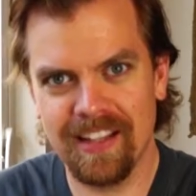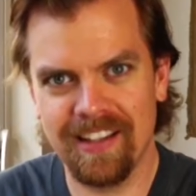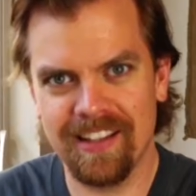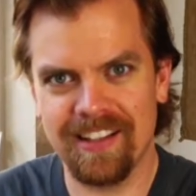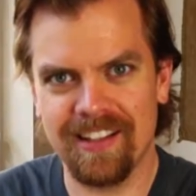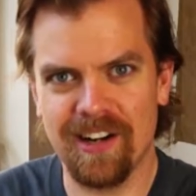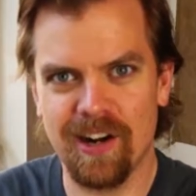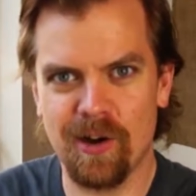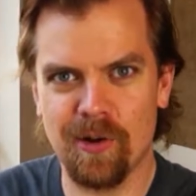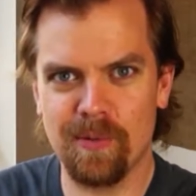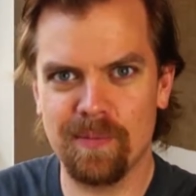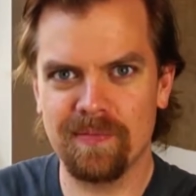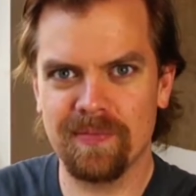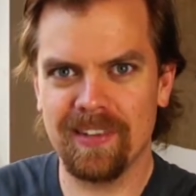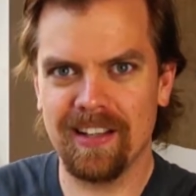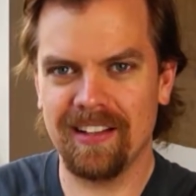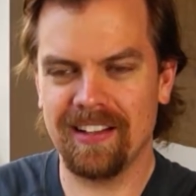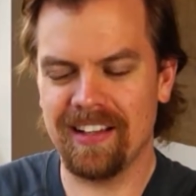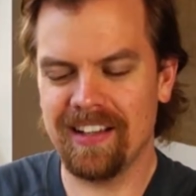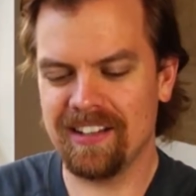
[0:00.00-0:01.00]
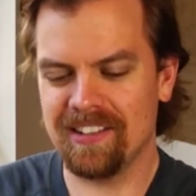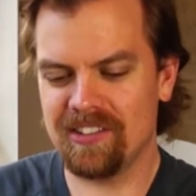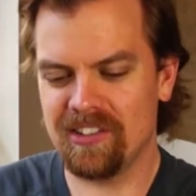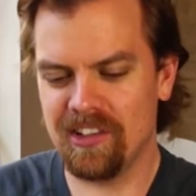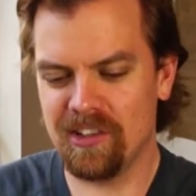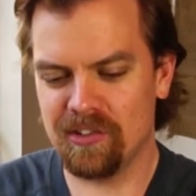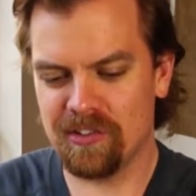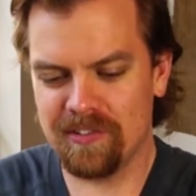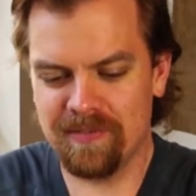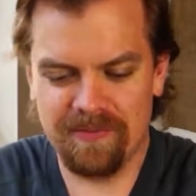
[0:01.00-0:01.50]
you know, like
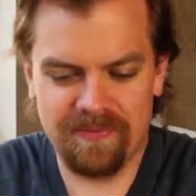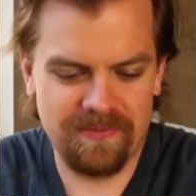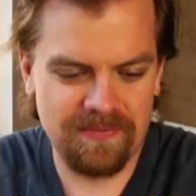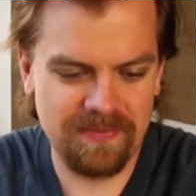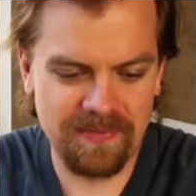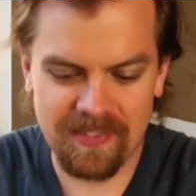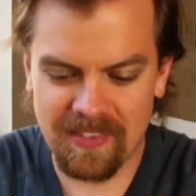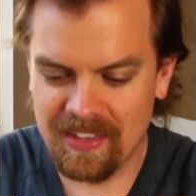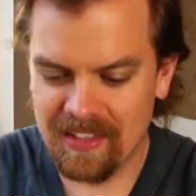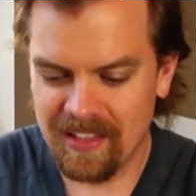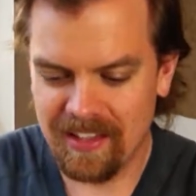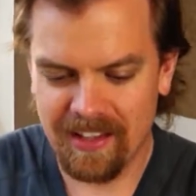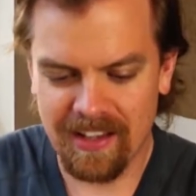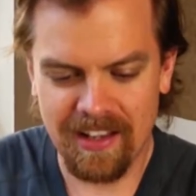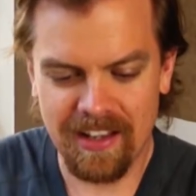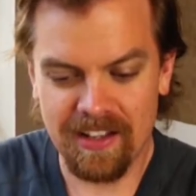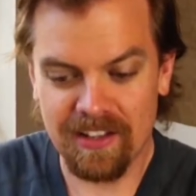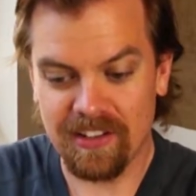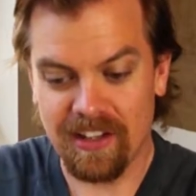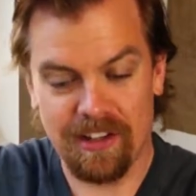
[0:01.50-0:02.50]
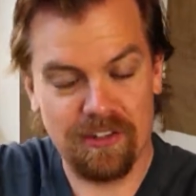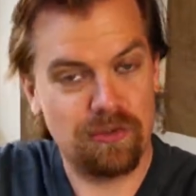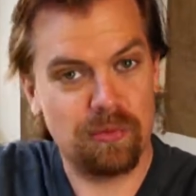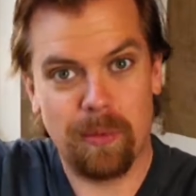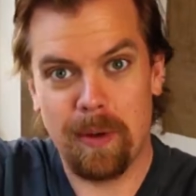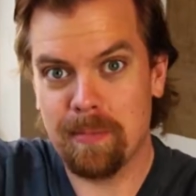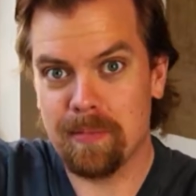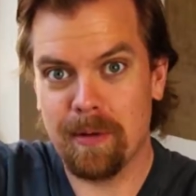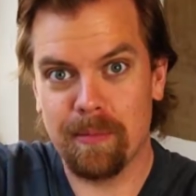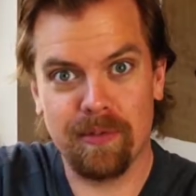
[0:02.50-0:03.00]
I just
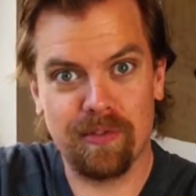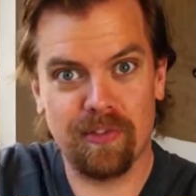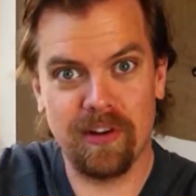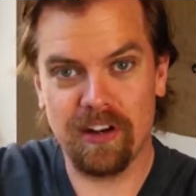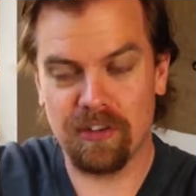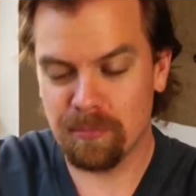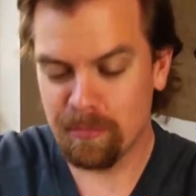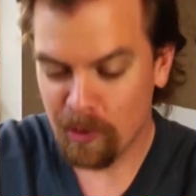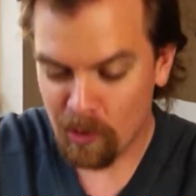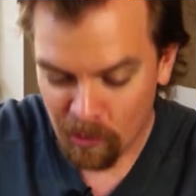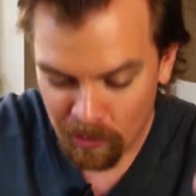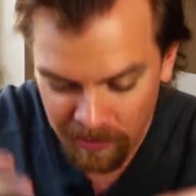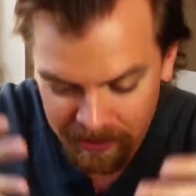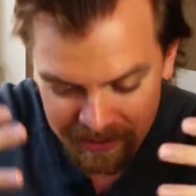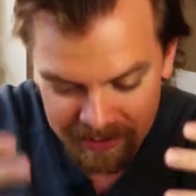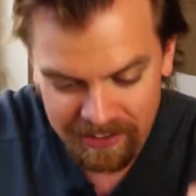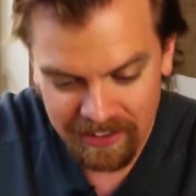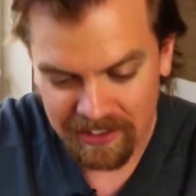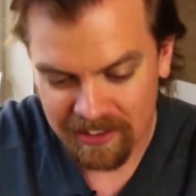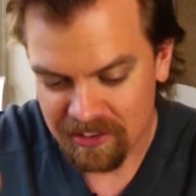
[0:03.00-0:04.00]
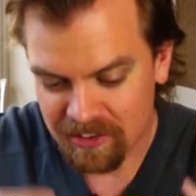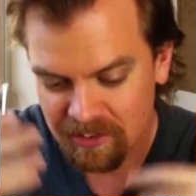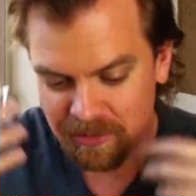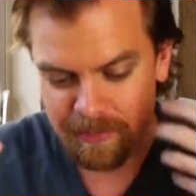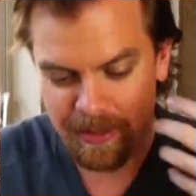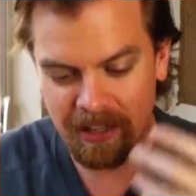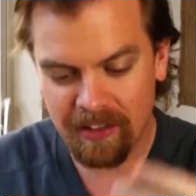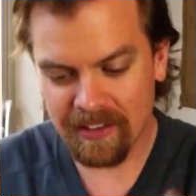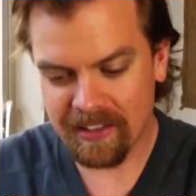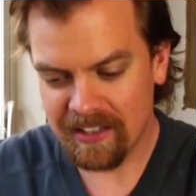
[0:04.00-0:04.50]
whipped up a fresh bowl and you can
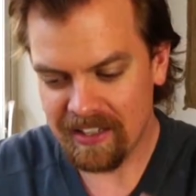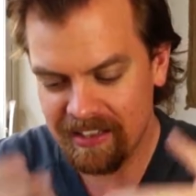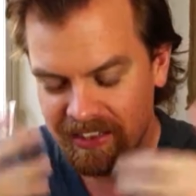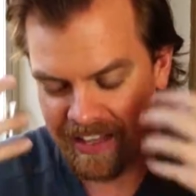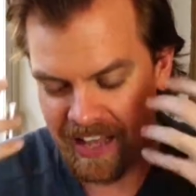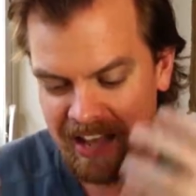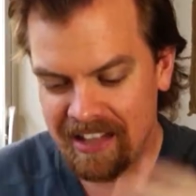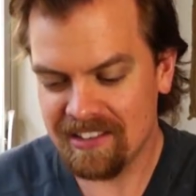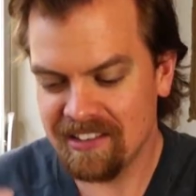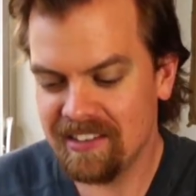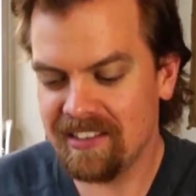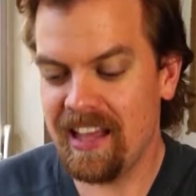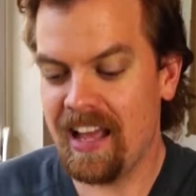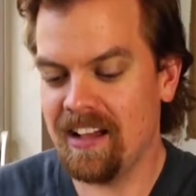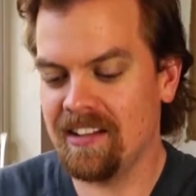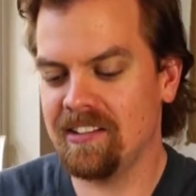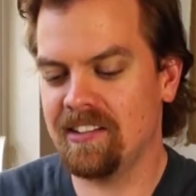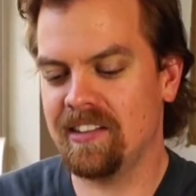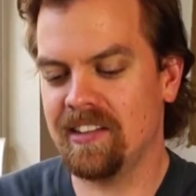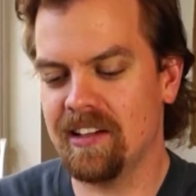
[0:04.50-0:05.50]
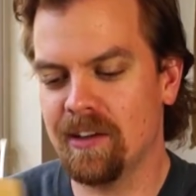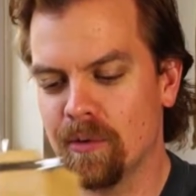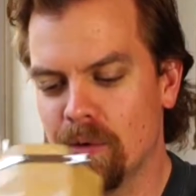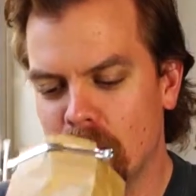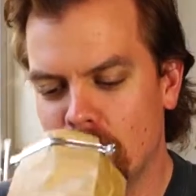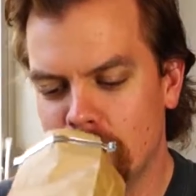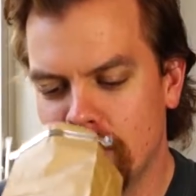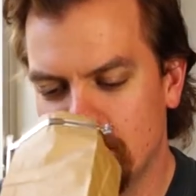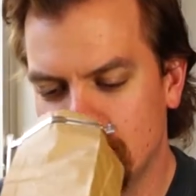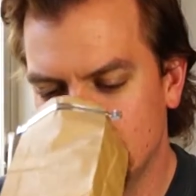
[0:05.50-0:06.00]
smell it, and that's the
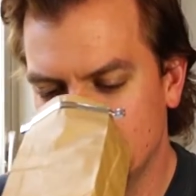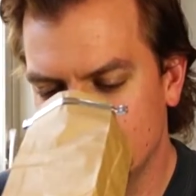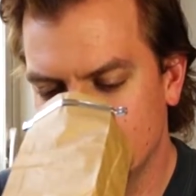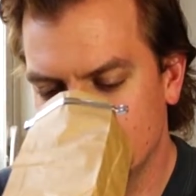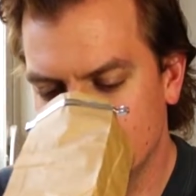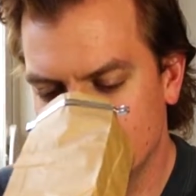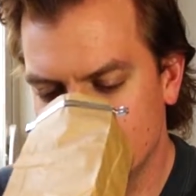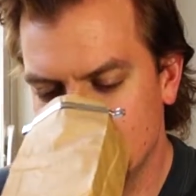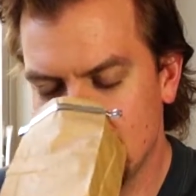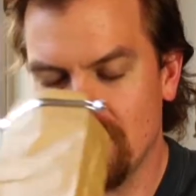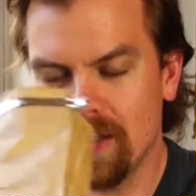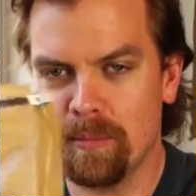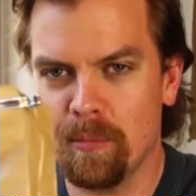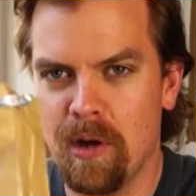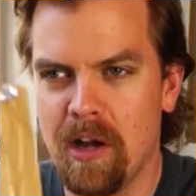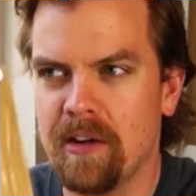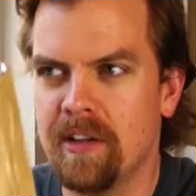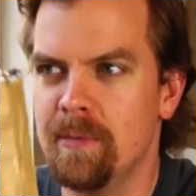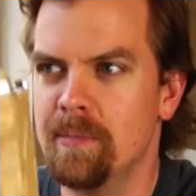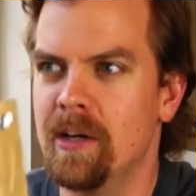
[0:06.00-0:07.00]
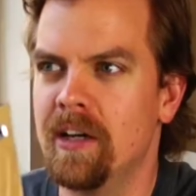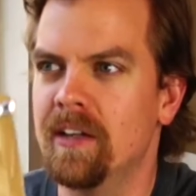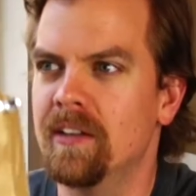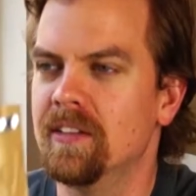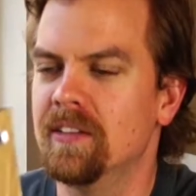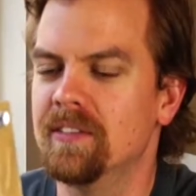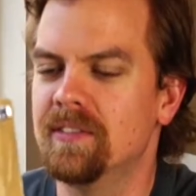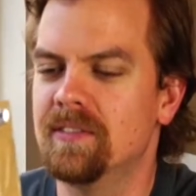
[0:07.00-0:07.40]
aroma. It's like brownie batter,